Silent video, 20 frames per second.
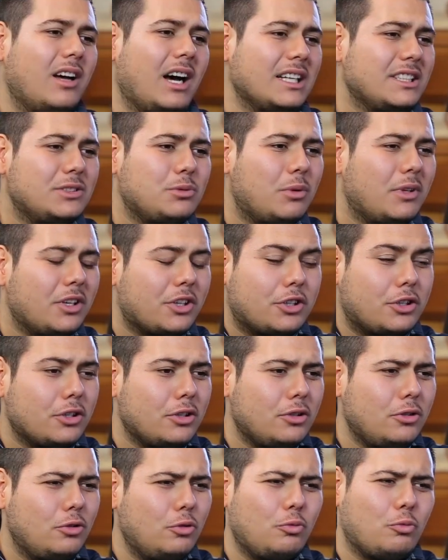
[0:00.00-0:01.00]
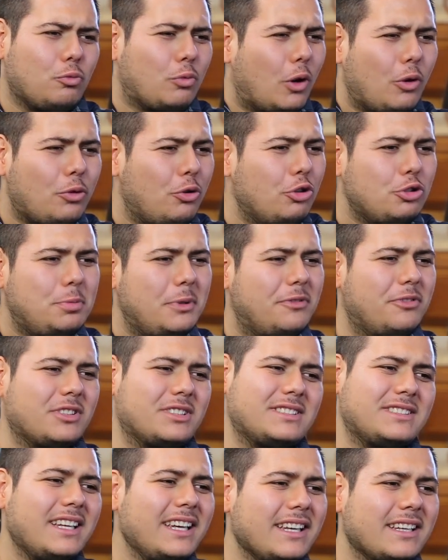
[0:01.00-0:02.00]
I just want a girl who won't use me for
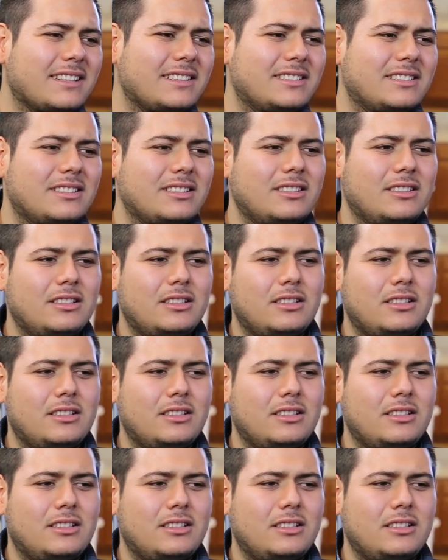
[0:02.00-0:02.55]
sex.